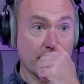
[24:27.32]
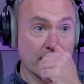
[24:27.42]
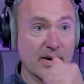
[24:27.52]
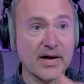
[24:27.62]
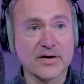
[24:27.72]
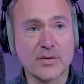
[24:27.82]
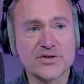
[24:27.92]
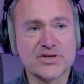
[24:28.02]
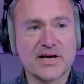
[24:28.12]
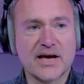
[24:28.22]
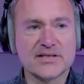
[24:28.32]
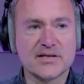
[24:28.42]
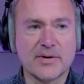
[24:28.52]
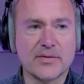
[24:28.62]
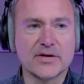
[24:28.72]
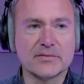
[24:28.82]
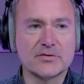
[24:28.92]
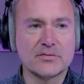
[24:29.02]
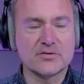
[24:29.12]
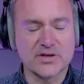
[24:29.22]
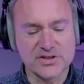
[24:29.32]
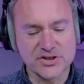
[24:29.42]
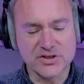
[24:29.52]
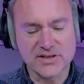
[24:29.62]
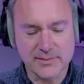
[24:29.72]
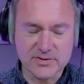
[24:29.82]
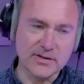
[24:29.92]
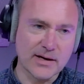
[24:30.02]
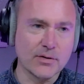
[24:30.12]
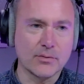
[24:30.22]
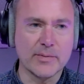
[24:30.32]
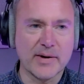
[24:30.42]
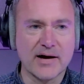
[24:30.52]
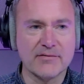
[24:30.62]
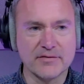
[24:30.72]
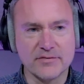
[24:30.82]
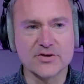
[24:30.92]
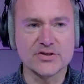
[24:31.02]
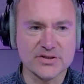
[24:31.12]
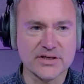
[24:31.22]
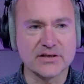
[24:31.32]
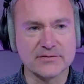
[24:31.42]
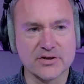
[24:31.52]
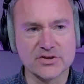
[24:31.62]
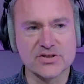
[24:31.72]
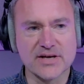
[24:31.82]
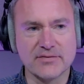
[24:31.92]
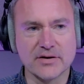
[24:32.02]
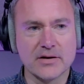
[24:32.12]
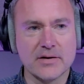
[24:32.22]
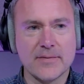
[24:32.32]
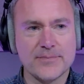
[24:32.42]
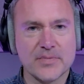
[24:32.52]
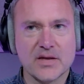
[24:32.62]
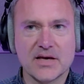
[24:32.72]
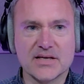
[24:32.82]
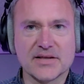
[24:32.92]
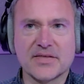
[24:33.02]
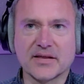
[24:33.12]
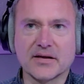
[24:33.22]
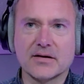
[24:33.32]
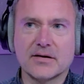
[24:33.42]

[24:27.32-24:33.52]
Part of the question I asked about the transition times and how long we might have for version 6 and version 7 is, I think